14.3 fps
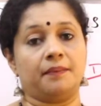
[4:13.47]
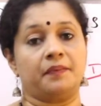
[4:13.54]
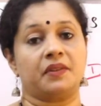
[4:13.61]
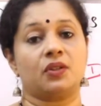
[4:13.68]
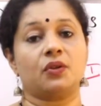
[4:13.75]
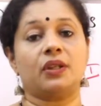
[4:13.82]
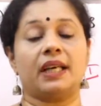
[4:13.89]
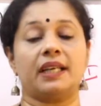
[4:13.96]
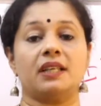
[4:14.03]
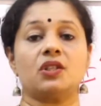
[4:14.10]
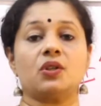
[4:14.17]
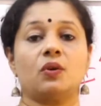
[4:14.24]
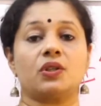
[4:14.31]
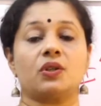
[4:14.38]
So that
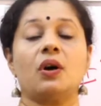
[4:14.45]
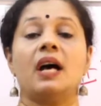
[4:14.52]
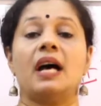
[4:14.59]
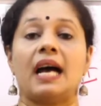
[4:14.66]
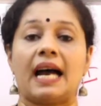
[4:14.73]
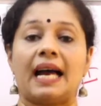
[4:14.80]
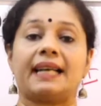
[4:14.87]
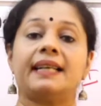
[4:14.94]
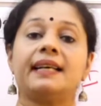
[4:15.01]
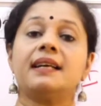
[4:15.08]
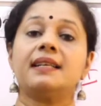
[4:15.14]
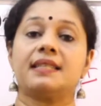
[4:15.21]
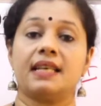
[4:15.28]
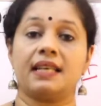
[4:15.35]
is also acting
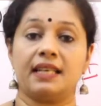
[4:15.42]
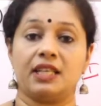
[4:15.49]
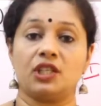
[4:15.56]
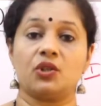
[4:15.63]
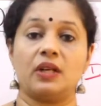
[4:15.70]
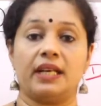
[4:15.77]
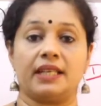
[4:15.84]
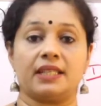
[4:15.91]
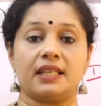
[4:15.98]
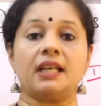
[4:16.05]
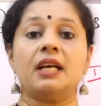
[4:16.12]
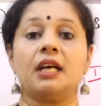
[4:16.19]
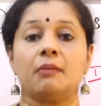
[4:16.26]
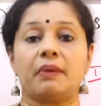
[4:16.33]
as an
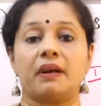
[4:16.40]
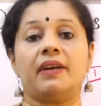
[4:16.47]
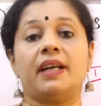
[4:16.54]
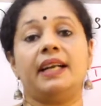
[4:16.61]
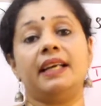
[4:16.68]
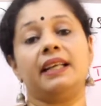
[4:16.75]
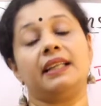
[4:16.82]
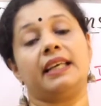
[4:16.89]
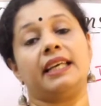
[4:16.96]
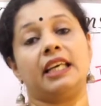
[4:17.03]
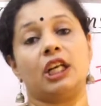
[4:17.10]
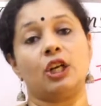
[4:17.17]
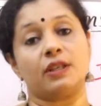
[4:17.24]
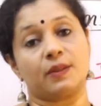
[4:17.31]
insulator, preventing the
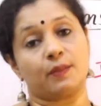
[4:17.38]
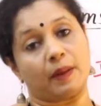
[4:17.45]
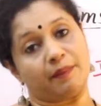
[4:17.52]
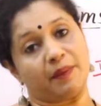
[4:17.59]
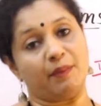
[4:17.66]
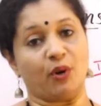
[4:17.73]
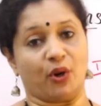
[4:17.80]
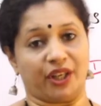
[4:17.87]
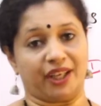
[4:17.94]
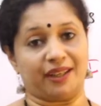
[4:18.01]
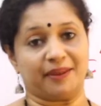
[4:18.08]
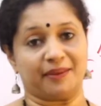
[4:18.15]
heat loss from the body.